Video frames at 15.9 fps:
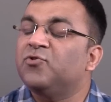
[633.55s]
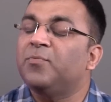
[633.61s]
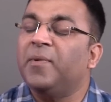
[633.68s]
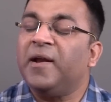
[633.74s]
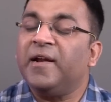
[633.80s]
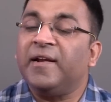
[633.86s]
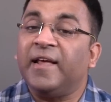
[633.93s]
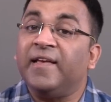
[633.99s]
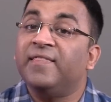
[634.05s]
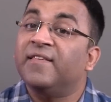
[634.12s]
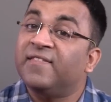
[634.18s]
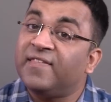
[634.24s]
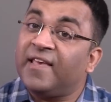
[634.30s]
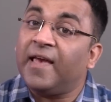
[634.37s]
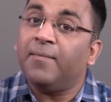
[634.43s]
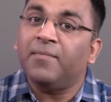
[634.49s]
to maintain the
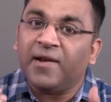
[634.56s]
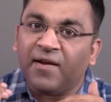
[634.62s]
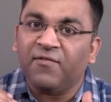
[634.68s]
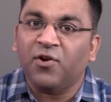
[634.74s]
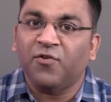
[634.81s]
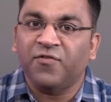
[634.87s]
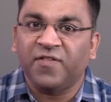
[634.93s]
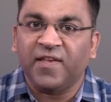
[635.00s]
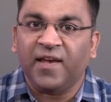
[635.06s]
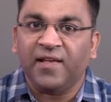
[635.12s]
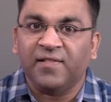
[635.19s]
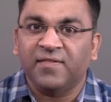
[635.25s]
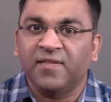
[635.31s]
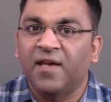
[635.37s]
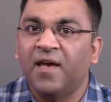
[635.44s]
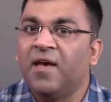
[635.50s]
same level of
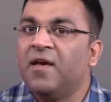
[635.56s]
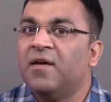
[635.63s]
sales,